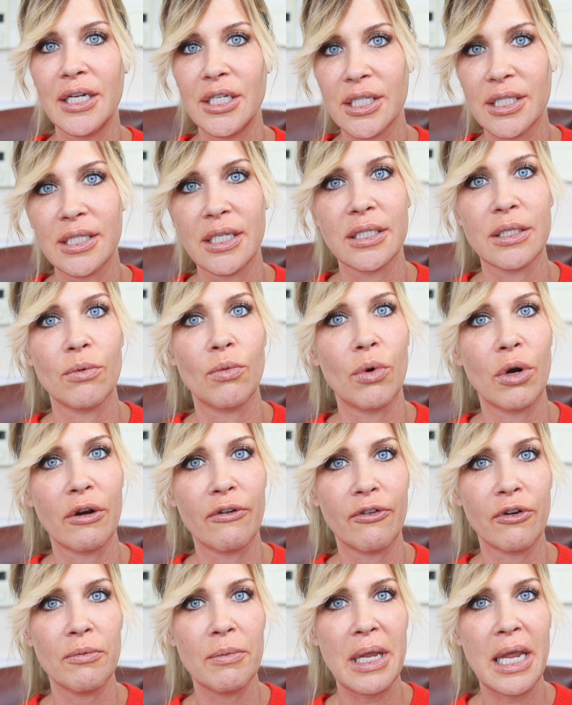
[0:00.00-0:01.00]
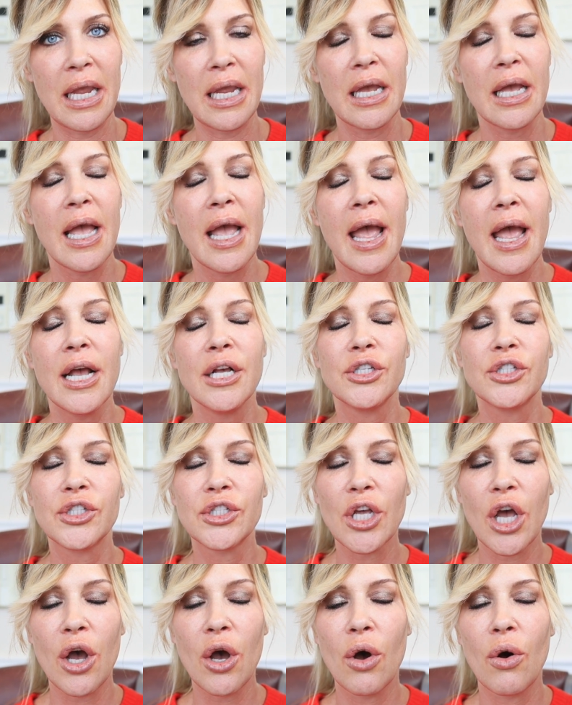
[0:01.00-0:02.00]
it just doesn't work for me.
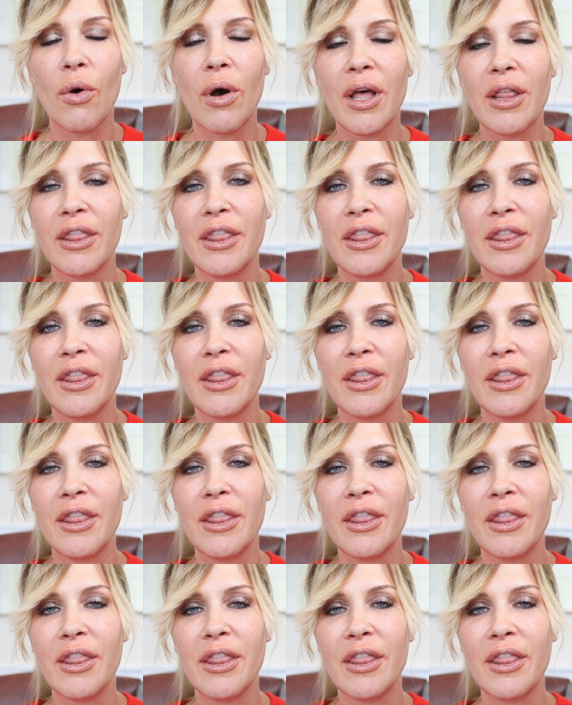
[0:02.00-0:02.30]
So